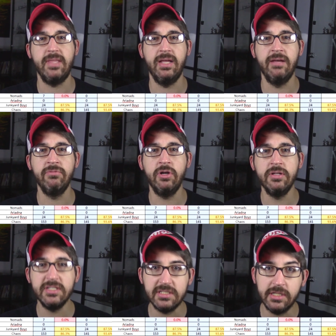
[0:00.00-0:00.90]
I've learned
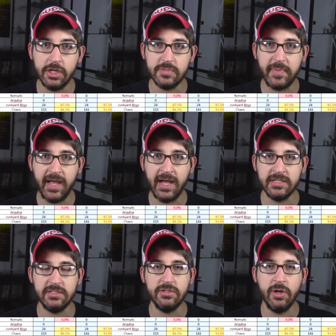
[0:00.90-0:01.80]
this in years
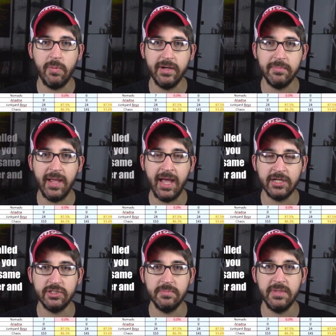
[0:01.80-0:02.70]
past, you don't want to
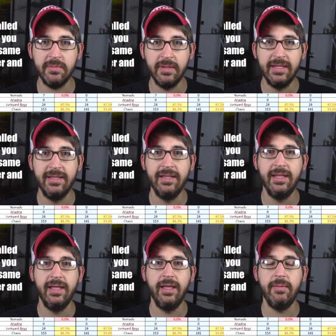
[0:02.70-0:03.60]
actually be
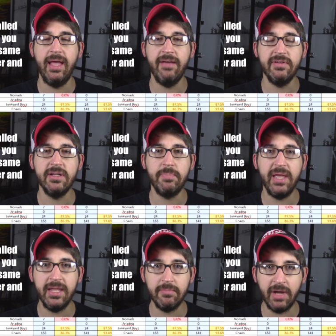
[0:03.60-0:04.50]
having to
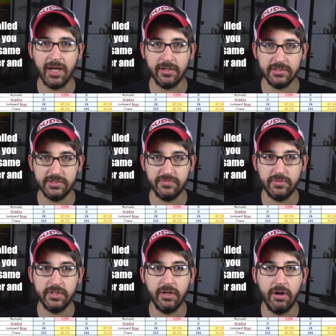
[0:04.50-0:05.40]
paint models
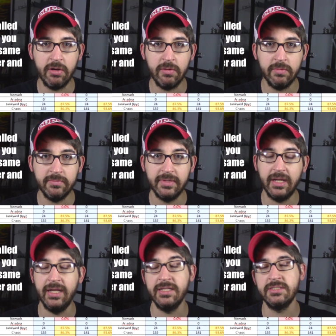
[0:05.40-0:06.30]
for your own,
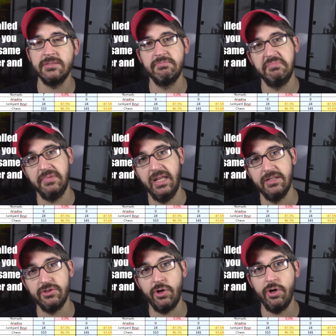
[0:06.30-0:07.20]
I guess,
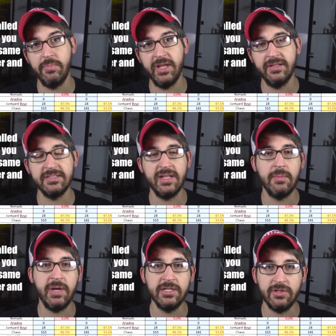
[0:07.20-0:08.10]
tournament. It's not
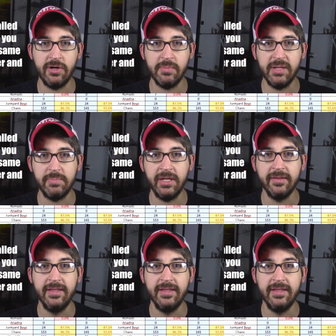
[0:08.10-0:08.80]
my tournament, but